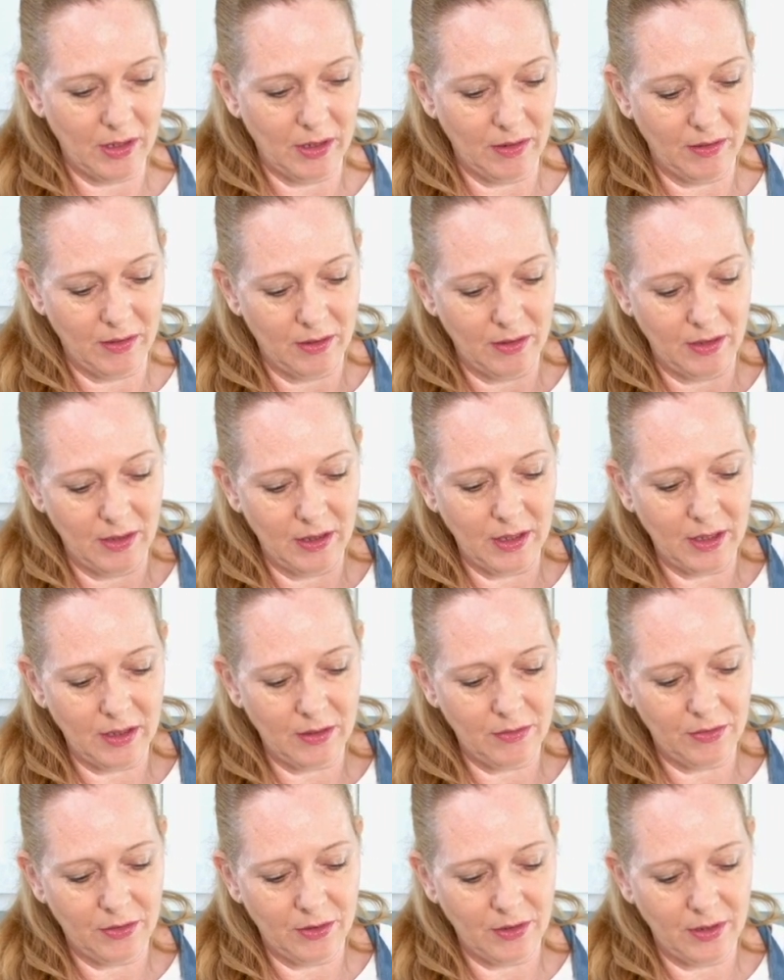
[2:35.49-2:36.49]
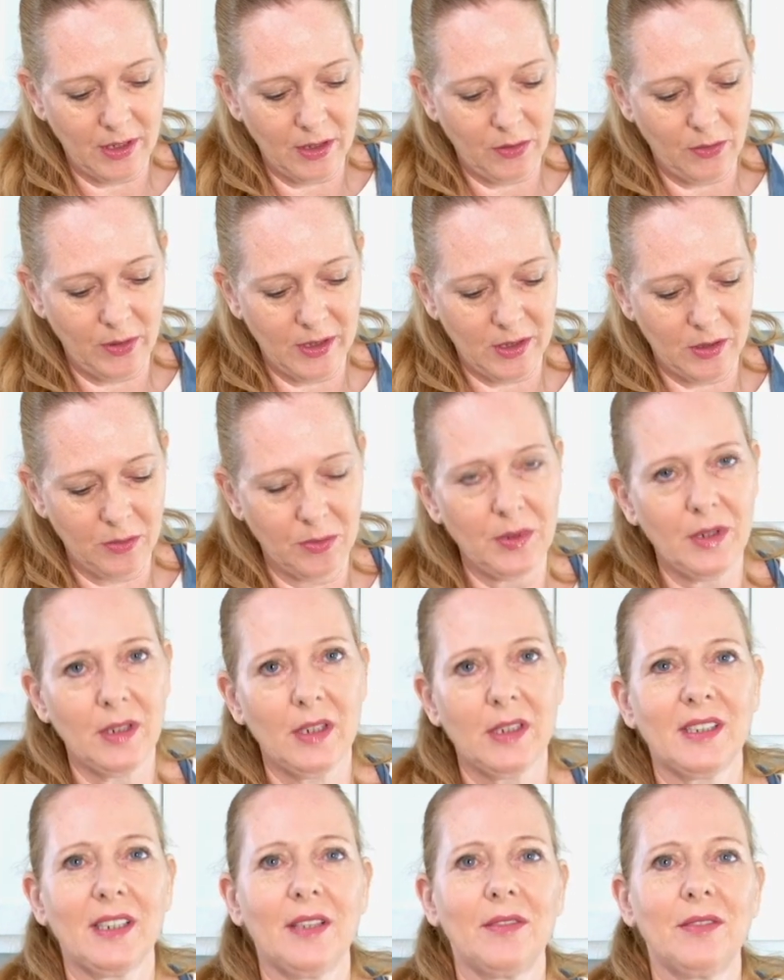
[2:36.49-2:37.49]
and the link for that
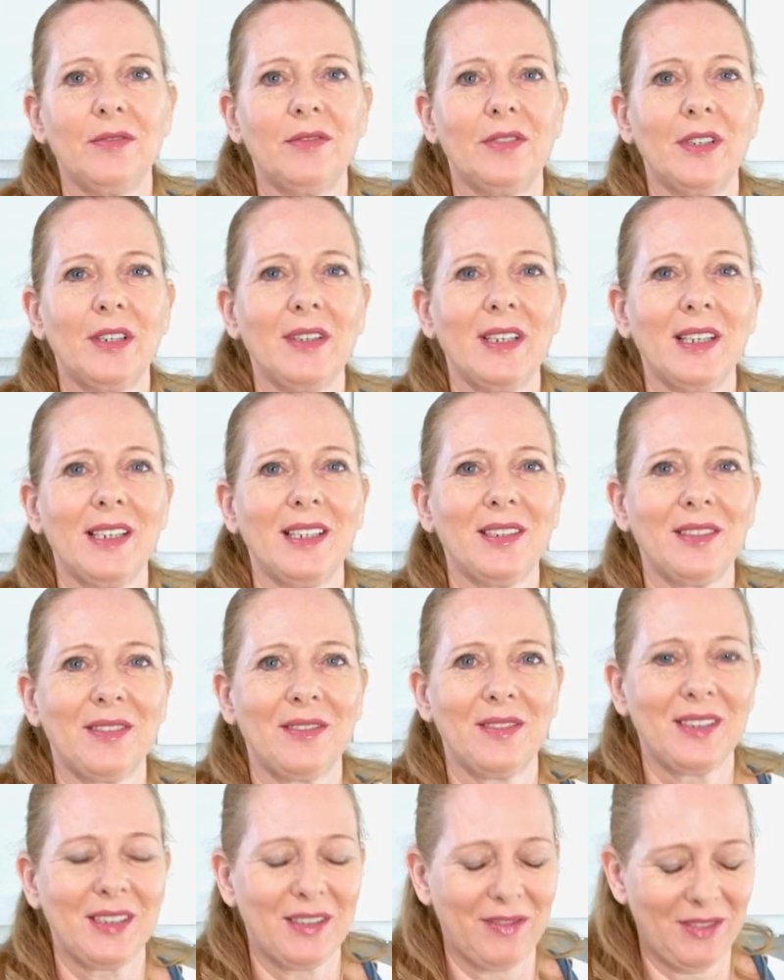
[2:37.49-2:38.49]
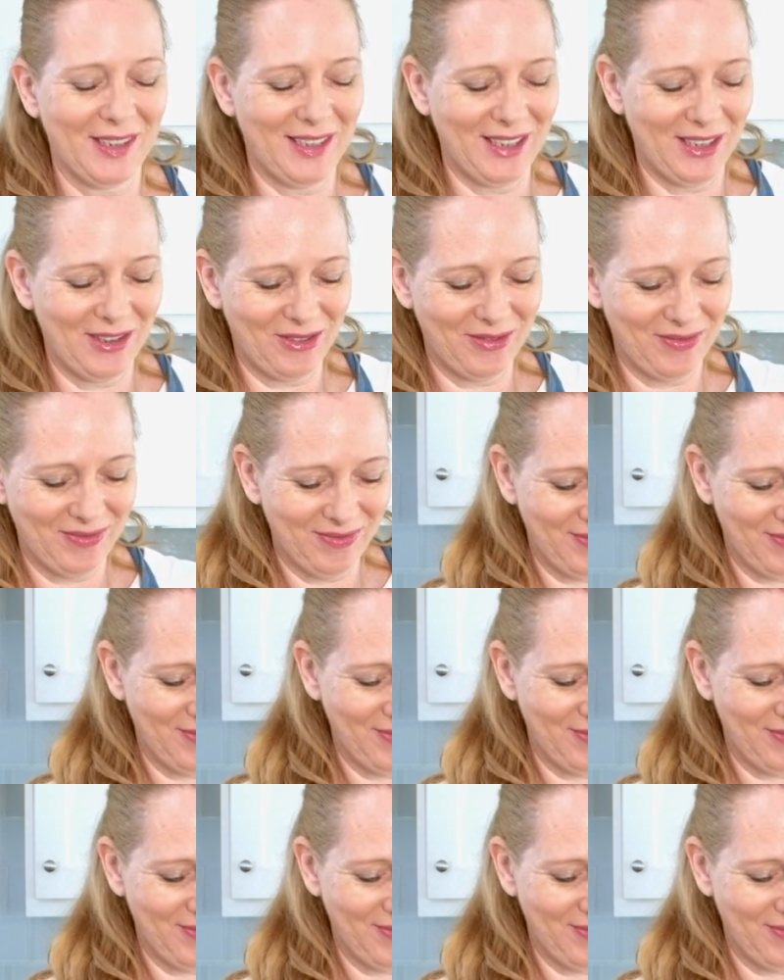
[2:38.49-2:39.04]
recipe is at the very end of this video.